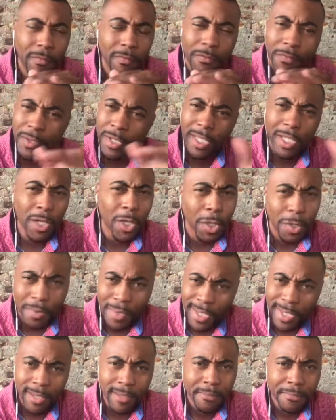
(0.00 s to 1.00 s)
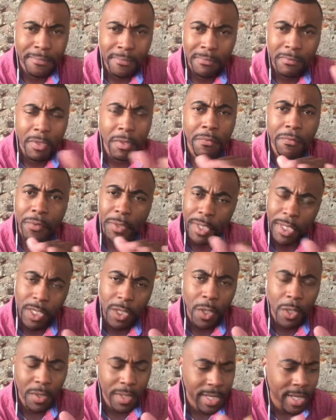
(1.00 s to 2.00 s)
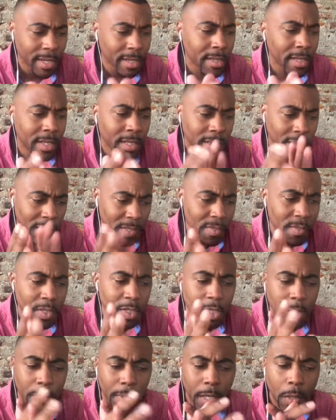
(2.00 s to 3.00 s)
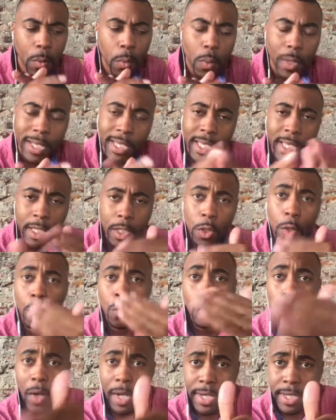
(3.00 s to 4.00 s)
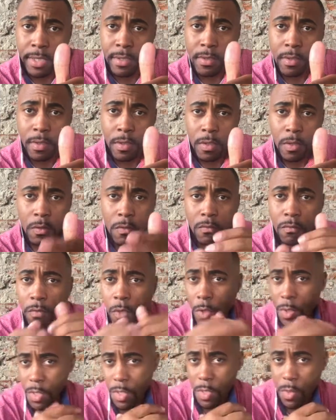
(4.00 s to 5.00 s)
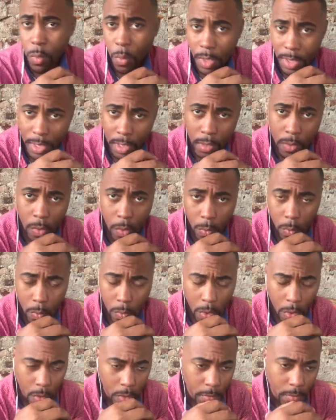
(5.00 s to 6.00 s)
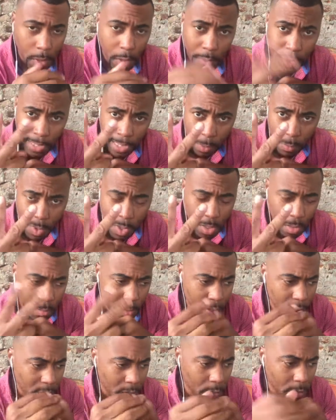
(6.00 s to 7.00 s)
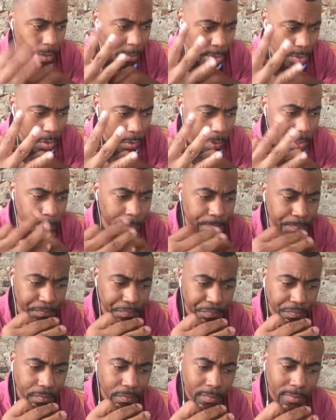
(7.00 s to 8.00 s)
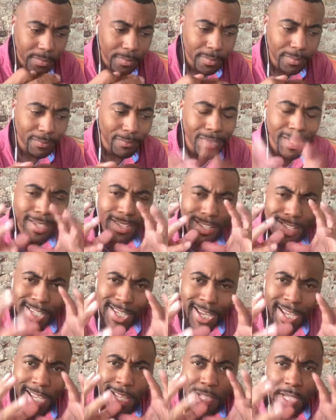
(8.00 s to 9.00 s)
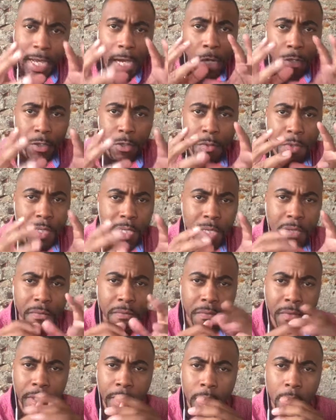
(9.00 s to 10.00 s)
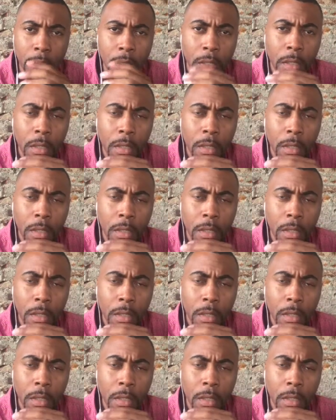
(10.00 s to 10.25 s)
Forget all that. Let's think about what can go right versus what can go wrong. All right, that was number 2. Number 3, change how you see fear.